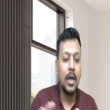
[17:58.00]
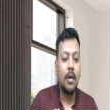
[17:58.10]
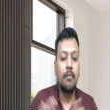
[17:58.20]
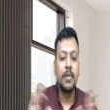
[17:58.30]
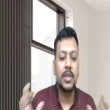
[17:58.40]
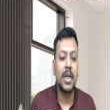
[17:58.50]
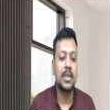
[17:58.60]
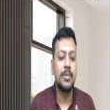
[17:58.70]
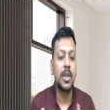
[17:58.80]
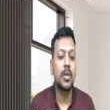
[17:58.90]
which are
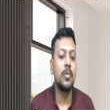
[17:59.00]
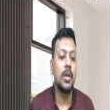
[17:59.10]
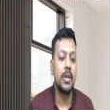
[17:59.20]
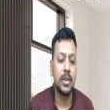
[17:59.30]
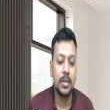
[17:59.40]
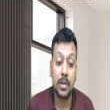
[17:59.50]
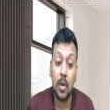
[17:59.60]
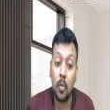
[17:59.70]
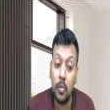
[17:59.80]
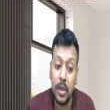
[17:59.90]
subject to the lease. The
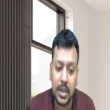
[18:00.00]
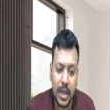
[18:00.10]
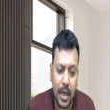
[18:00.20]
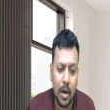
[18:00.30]
only thing,